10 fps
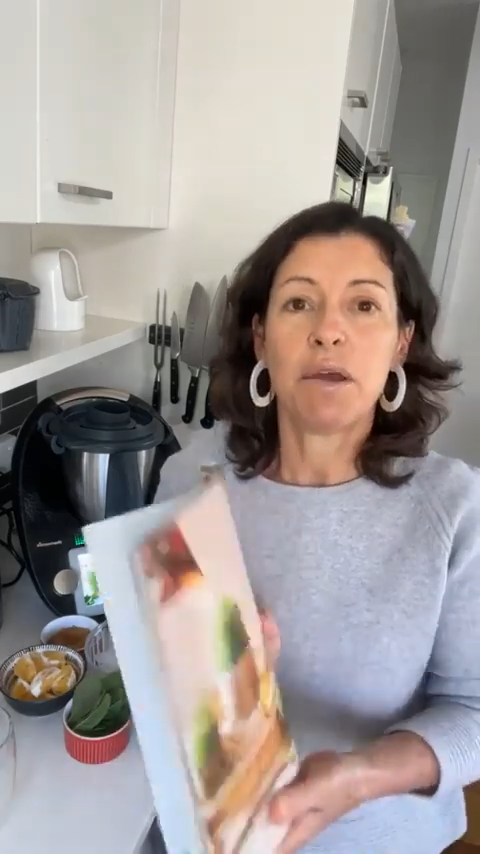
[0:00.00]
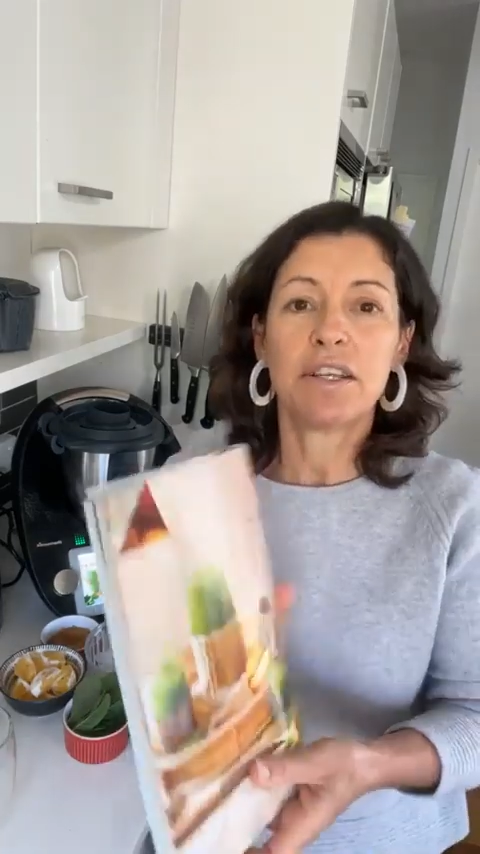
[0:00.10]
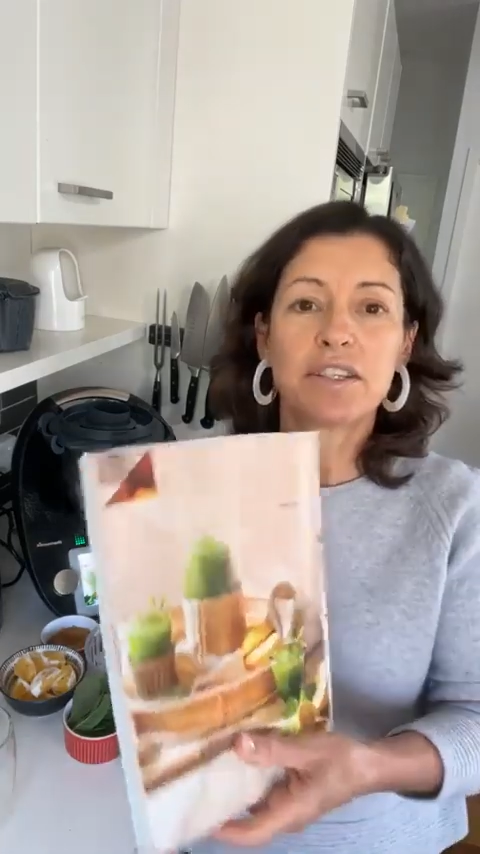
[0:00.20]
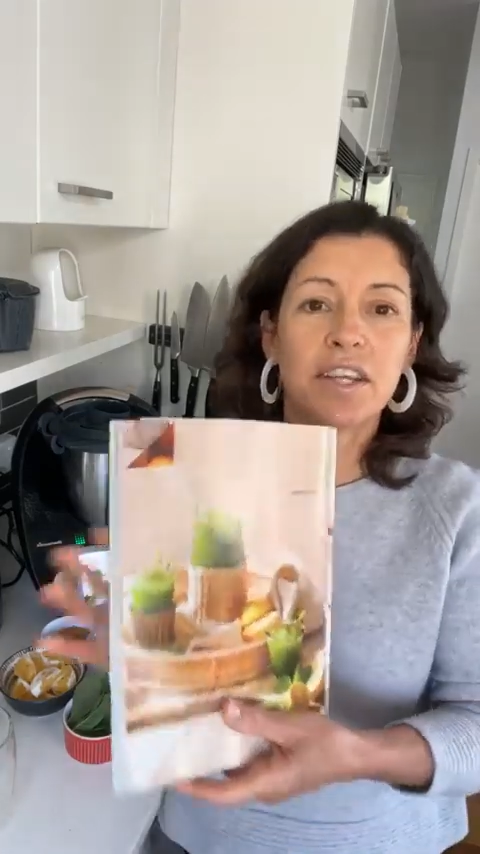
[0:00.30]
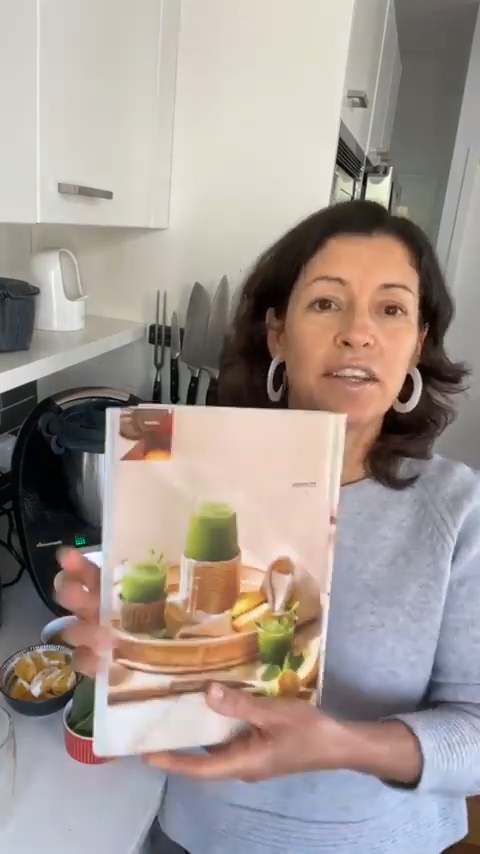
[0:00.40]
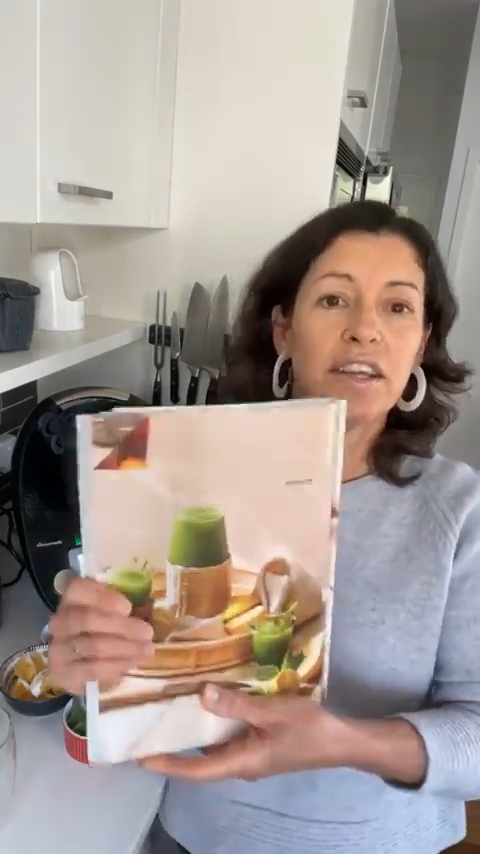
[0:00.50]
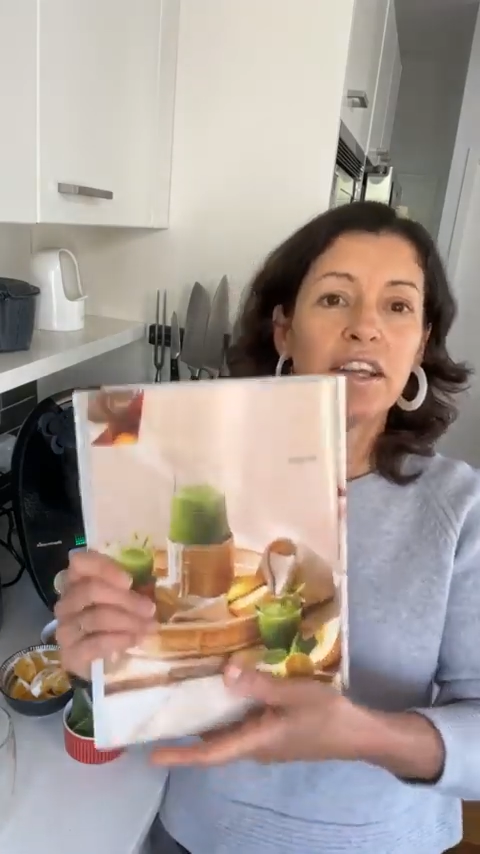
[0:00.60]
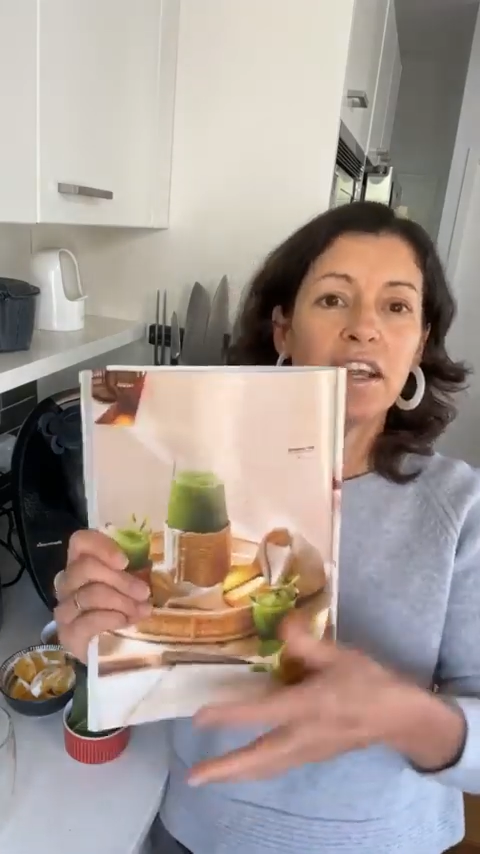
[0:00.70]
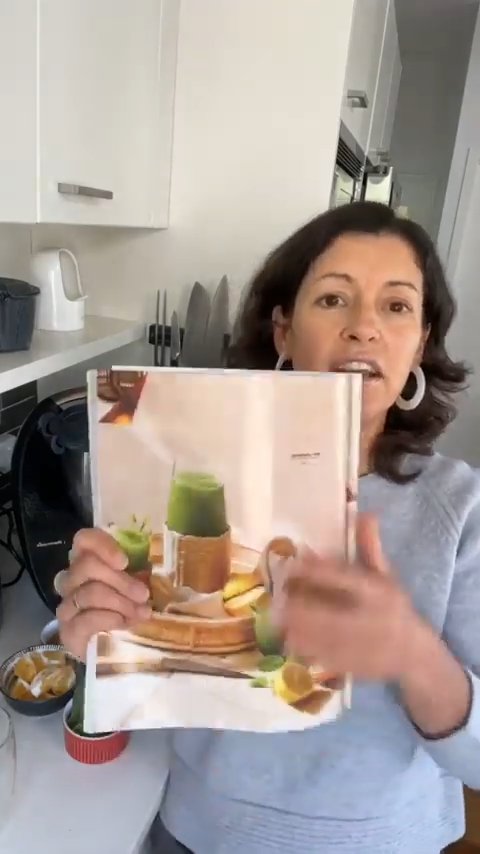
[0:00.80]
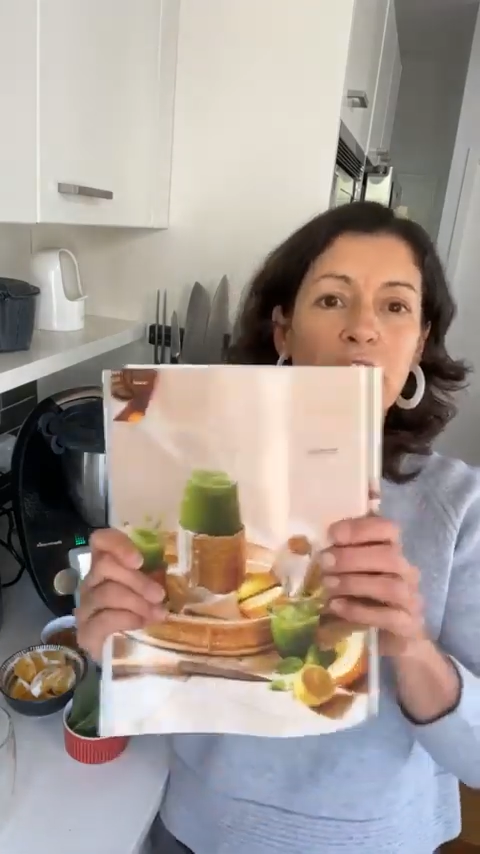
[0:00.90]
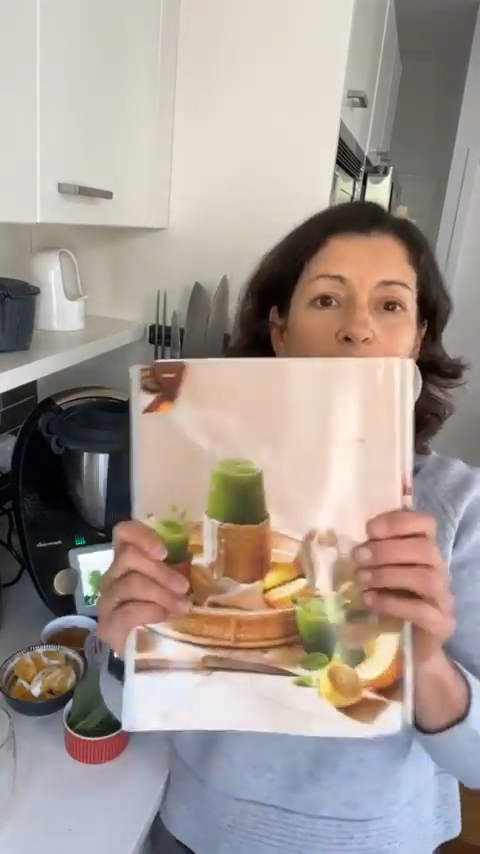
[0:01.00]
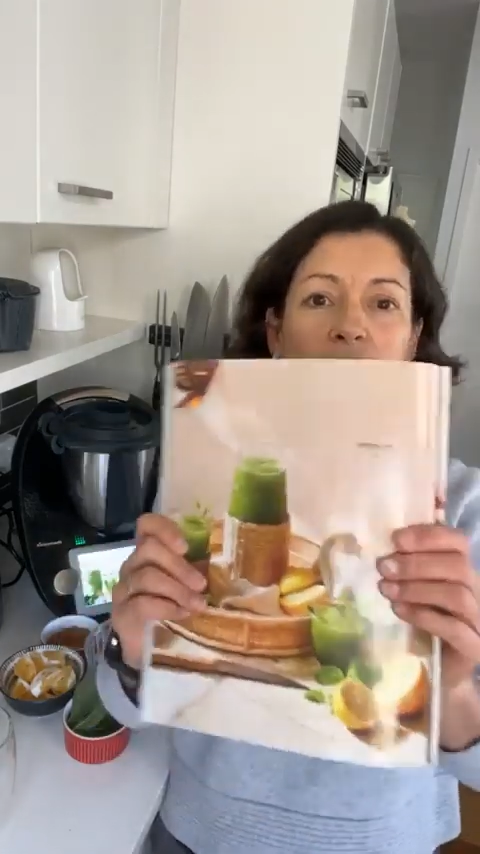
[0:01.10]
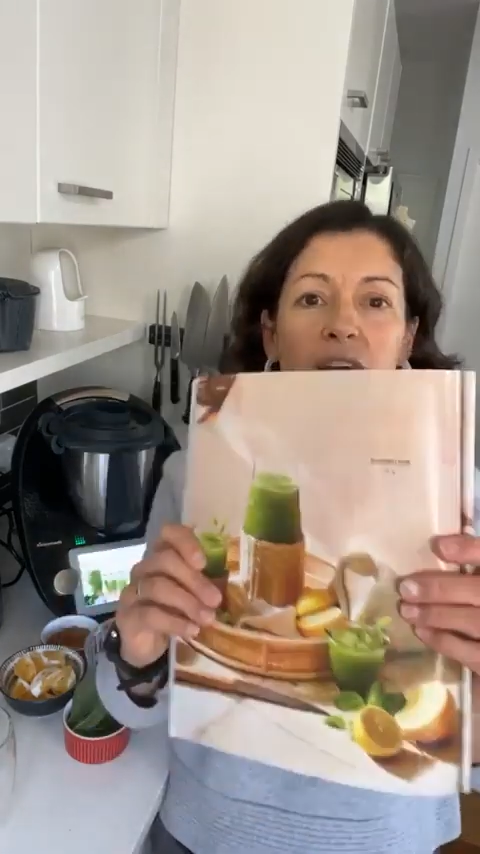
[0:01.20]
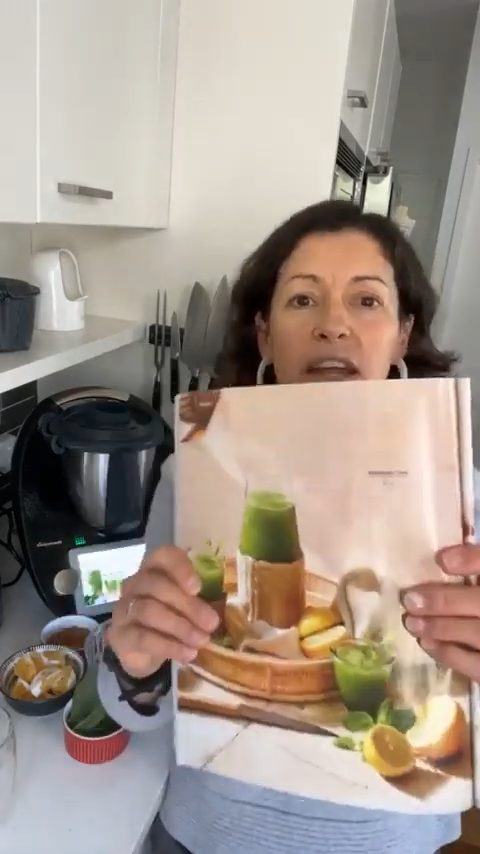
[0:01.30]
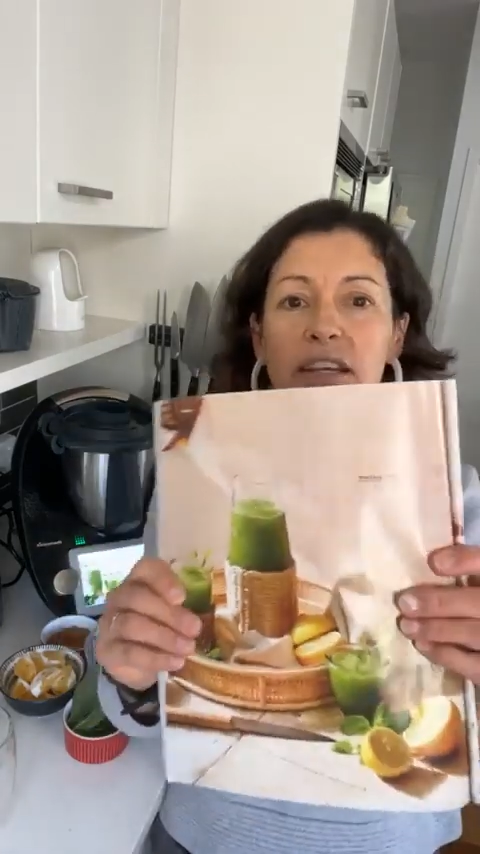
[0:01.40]
mint
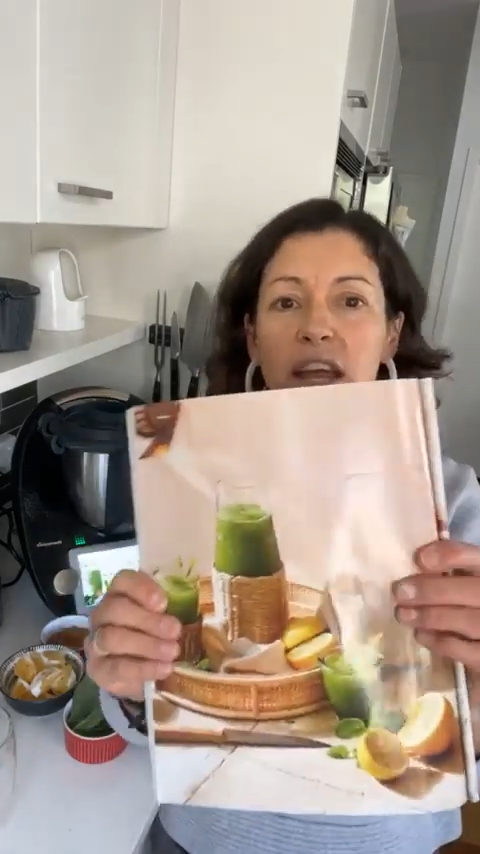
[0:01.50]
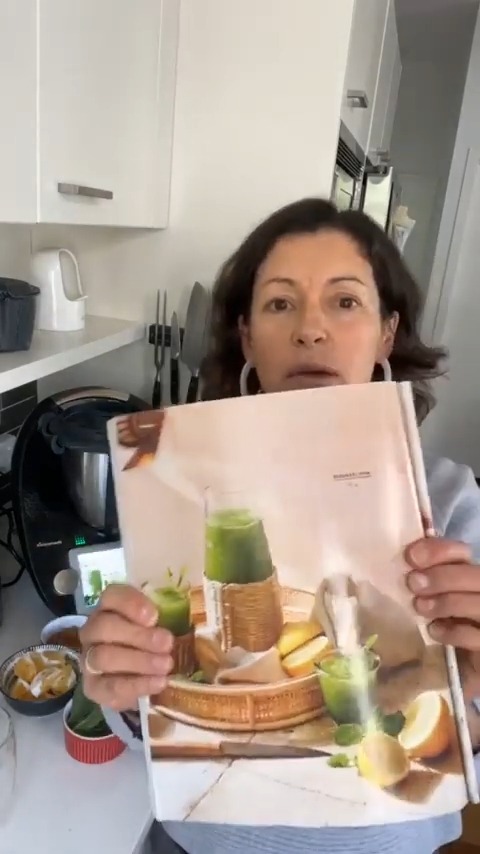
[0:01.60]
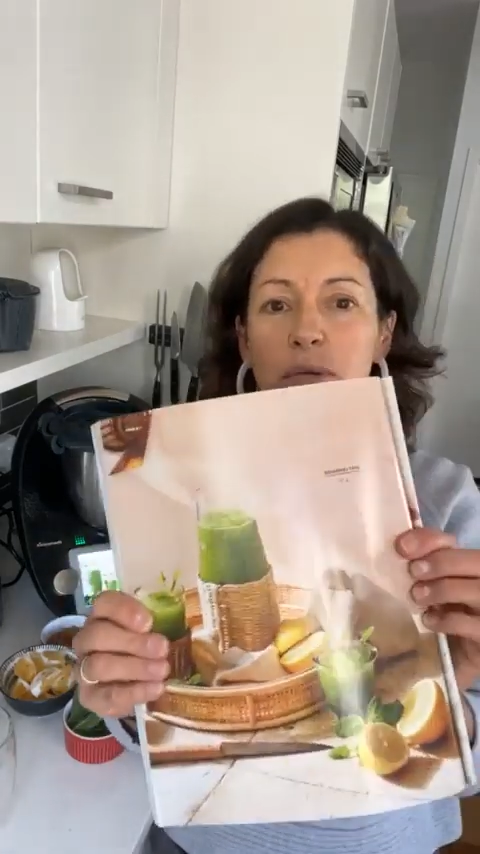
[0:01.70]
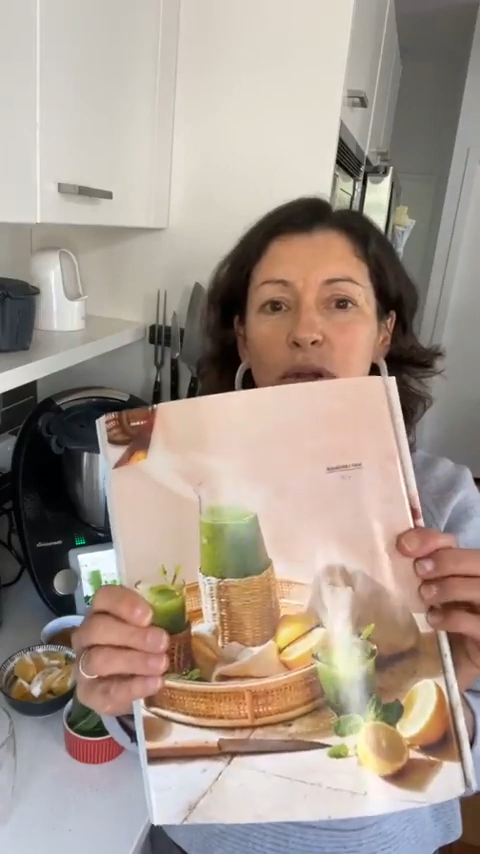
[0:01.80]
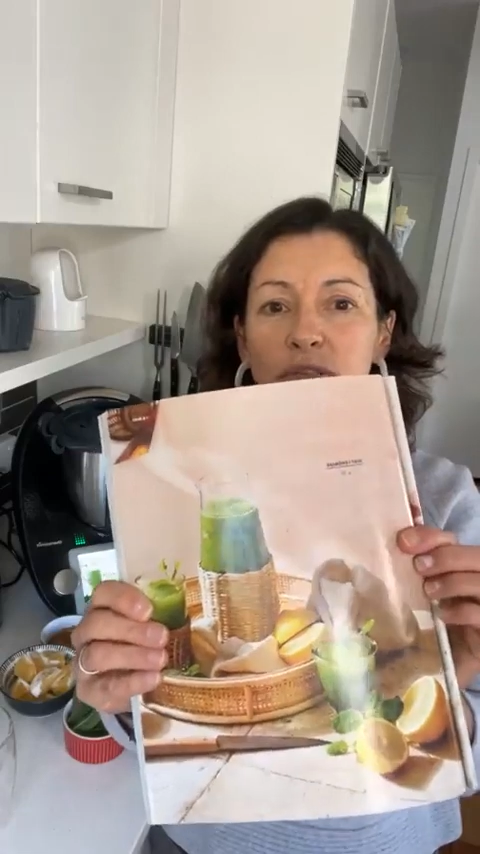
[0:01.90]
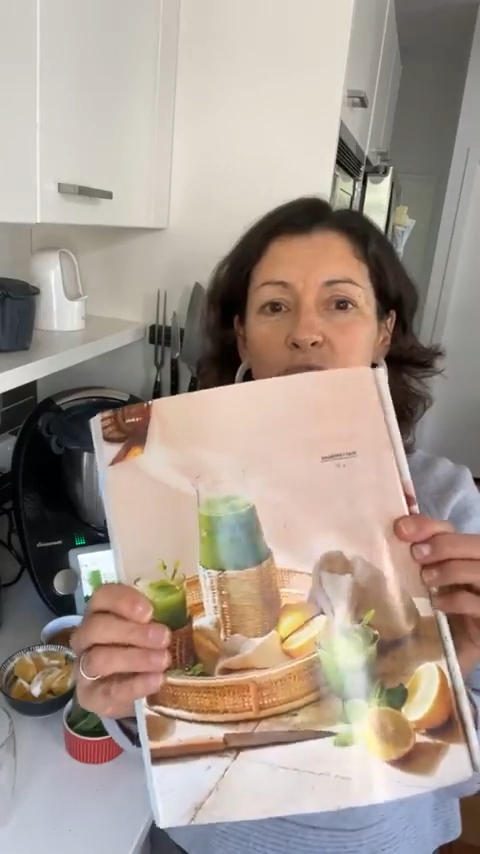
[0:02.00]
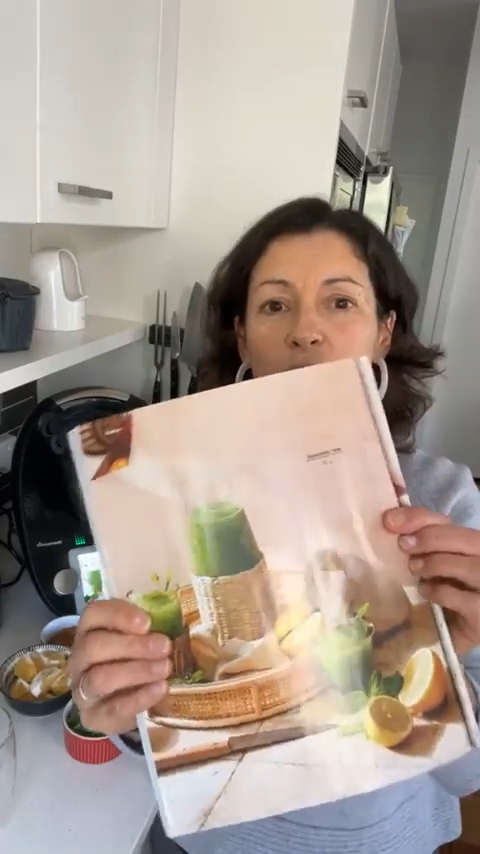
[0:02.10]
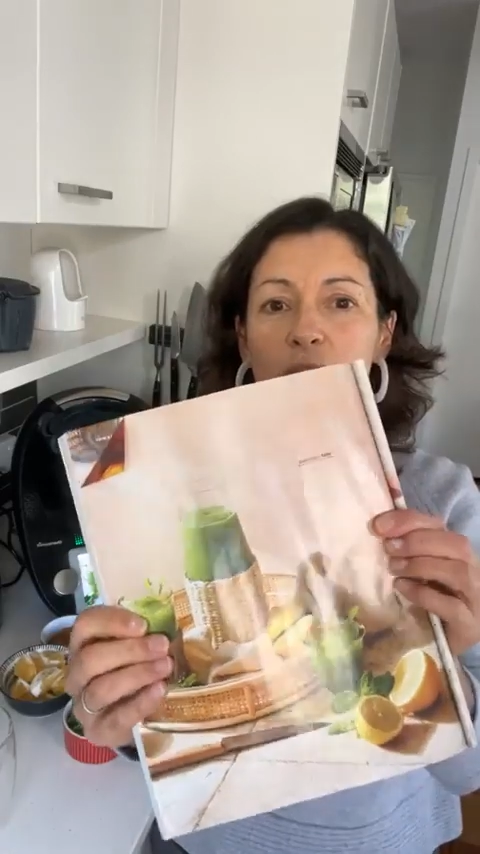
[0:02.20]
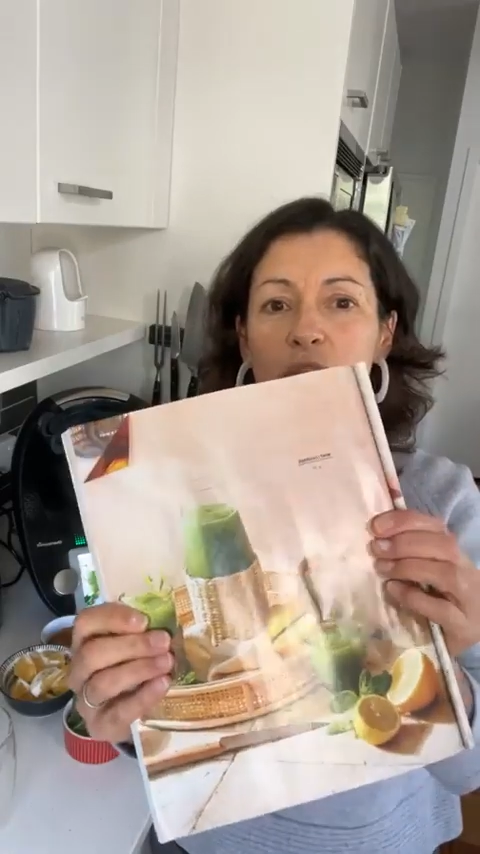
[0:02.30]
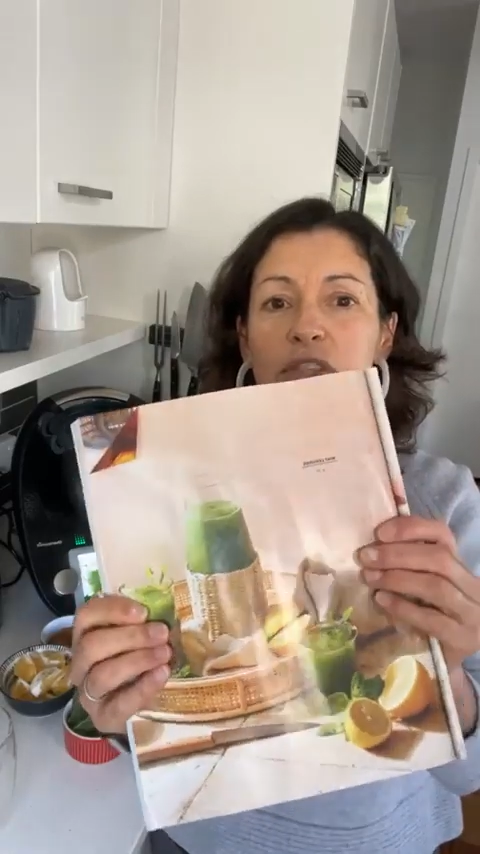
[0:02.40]
lemonade. How beautiful.